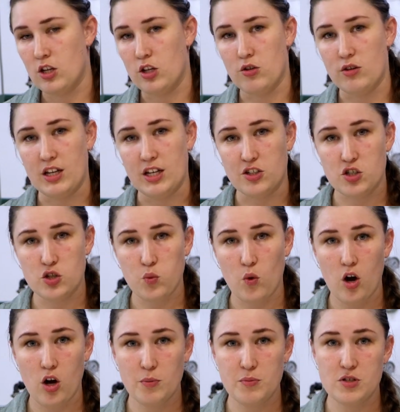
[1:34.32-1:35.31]
You need
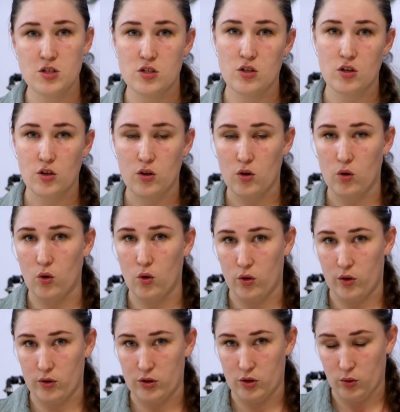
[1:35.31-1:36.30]
swabs
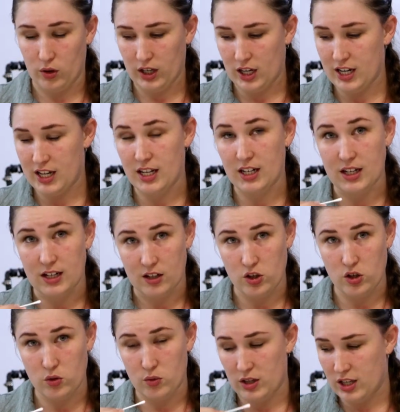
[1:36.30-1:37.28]
or your clean,
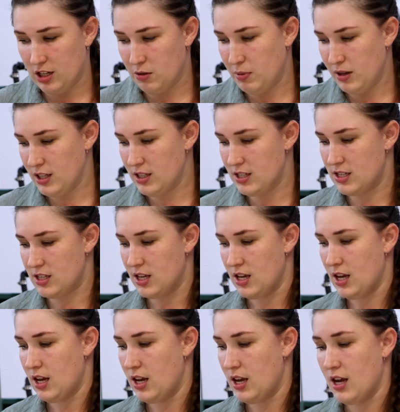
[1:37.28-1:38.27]
new earbuds,
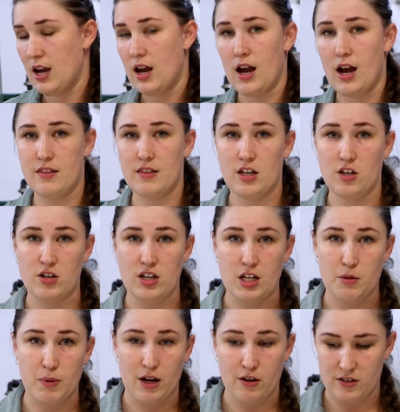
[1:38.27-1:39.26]
and then you
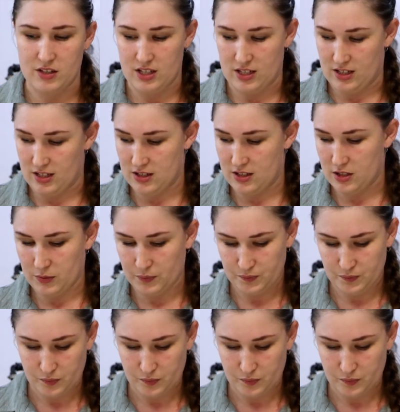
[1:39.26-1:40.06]
need a pair of scissors.